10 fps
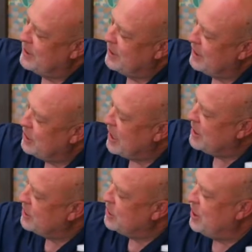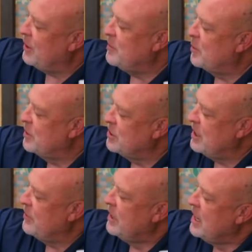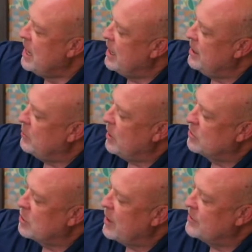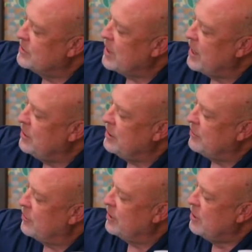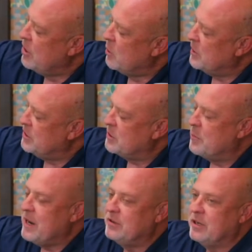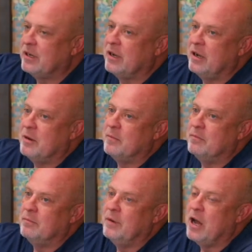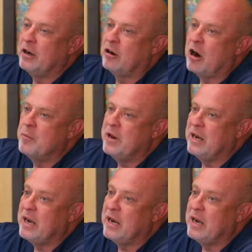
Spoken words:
enchanted cherry portion of it. And then we also have a cider different, which is a basic non-carbonated